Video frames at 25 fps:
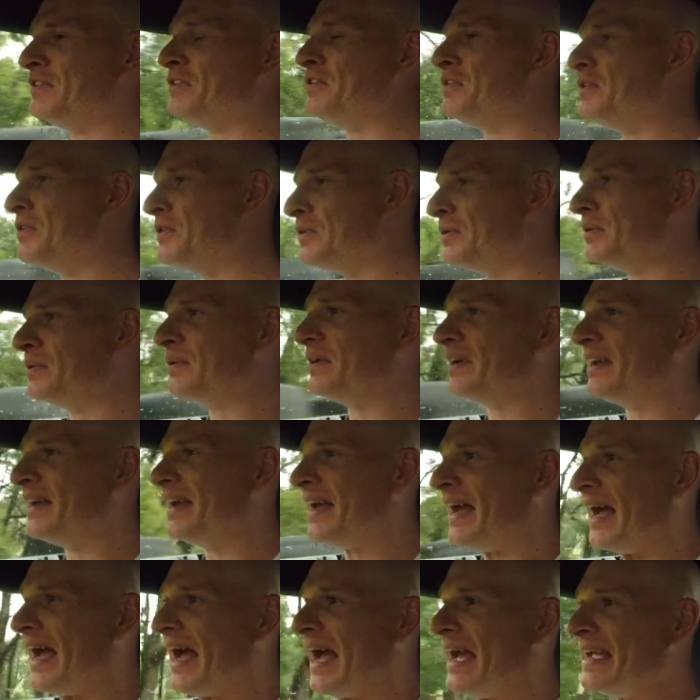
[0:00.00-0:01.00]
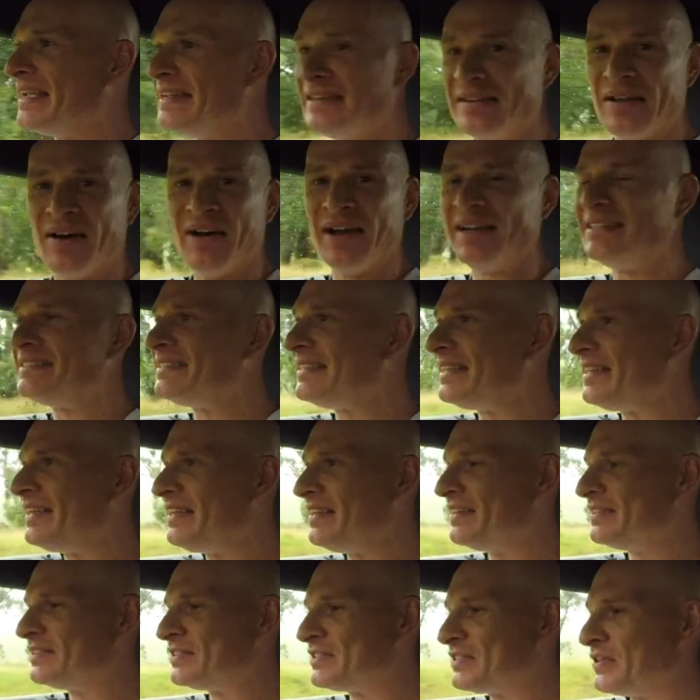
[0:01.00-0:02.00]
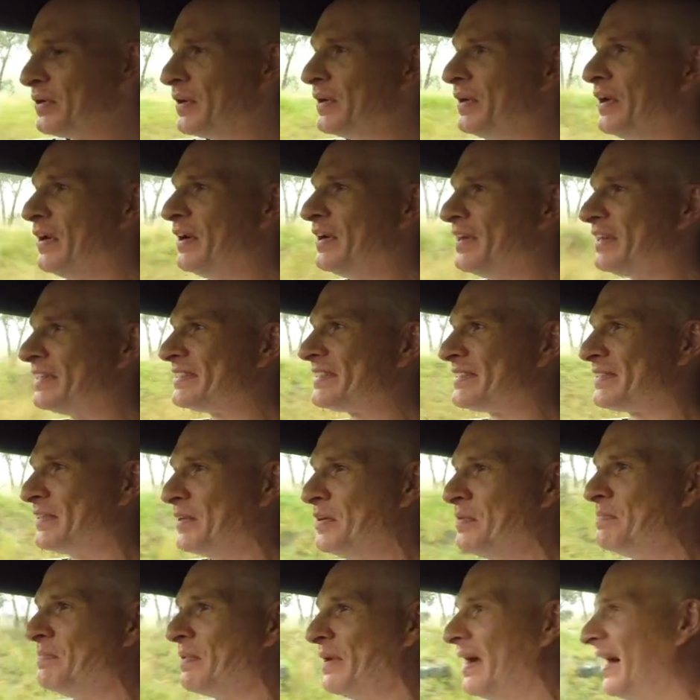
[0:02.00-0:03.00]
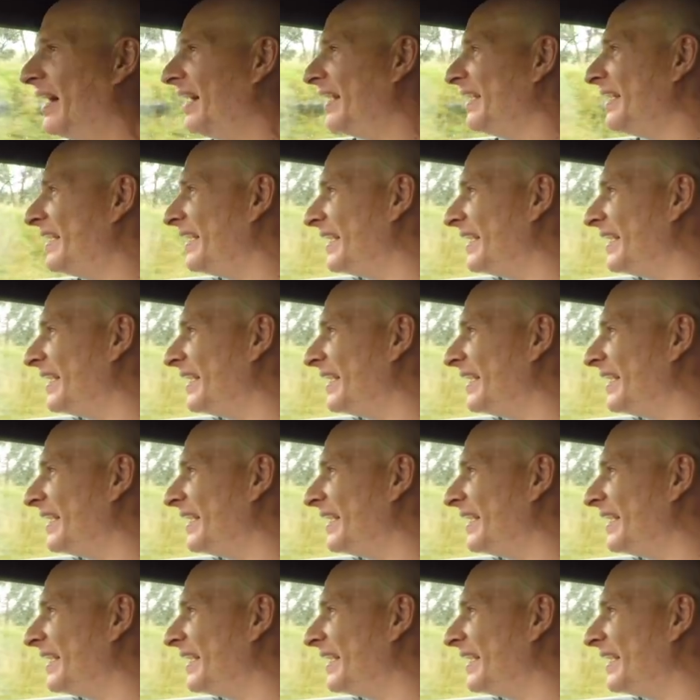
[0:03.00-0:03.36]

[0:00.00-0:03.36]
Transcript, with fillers: the new A ninety Toyota Supra?